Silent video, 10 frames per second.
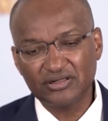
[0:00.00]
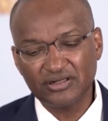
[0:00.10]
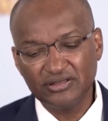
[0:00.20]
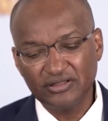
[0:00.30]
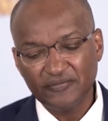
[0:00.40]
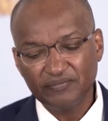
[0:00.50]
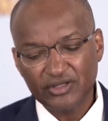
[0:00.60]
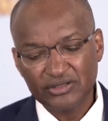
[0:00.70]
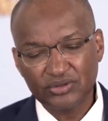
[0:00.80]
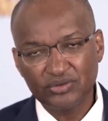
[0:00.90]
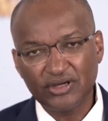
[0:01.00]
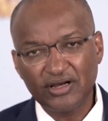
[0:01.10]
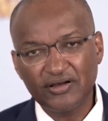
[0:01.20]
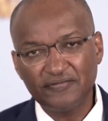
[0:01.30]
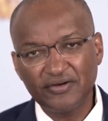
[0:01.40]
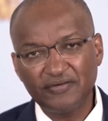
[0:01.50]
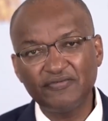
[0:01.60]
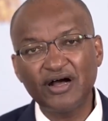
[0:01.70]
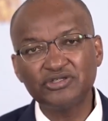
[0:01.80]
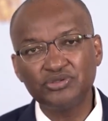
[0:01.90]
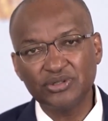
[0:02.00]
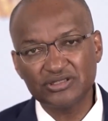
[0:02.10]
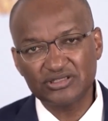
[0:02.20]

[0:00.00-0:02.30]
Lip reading: right? So you have a virtuous